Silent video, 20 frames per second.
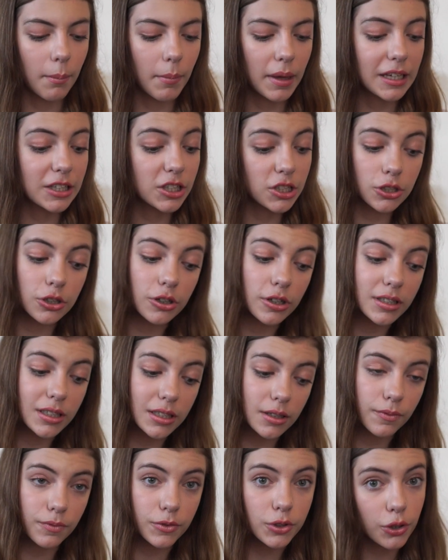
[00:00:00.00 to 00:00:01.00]

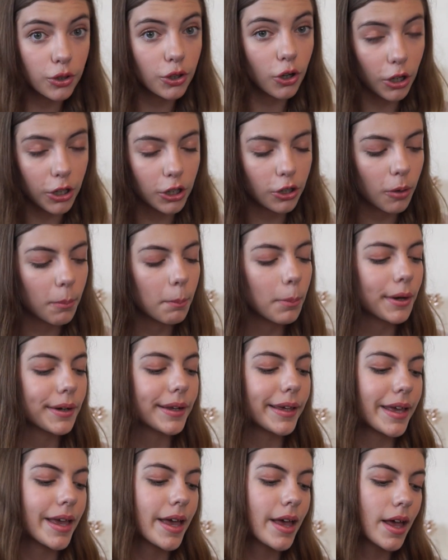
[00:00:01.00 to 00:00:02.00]
exclusive to Cotton On
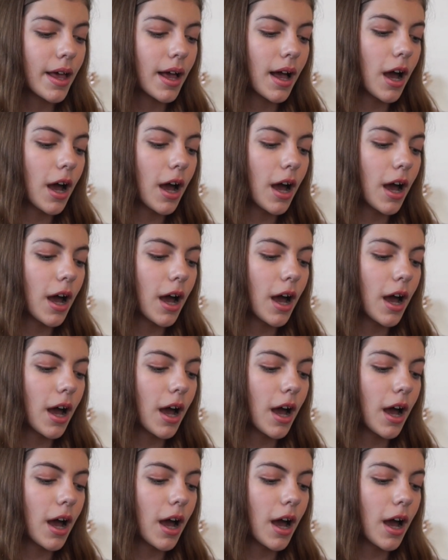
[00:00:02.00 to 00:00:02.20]
Body.